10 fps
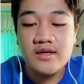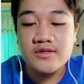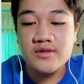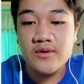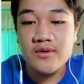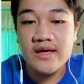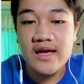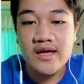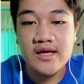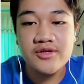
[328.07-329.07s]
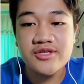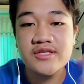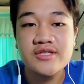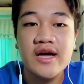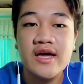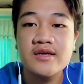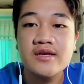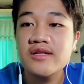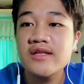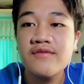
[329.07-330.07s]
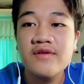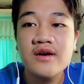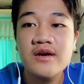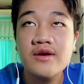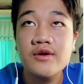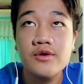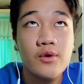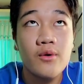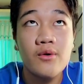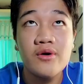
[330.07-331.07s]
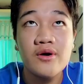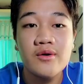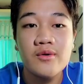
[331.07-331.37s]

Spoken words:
So yeah, you just try because you'll never know.